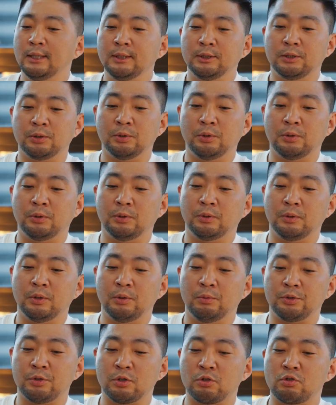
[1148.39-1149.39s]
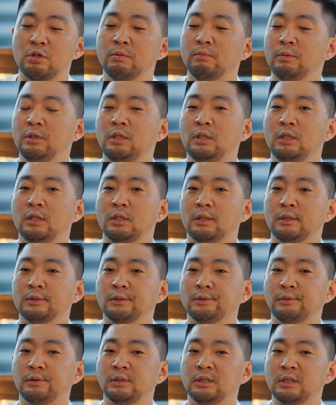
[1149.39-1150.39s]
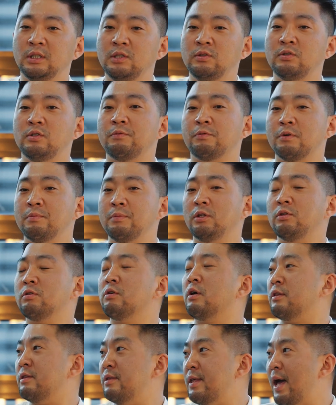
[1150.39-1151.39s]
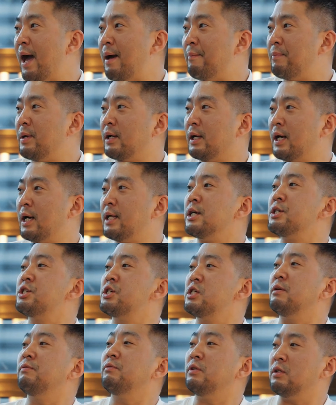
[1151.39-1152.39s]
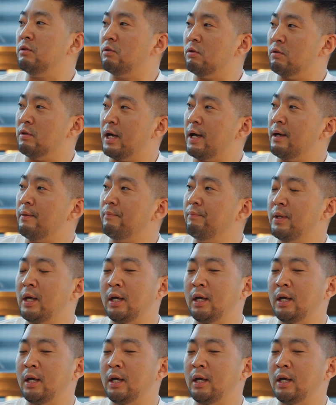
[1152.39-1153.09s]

So it was extremely easy for me to adapt and kind of shift into that.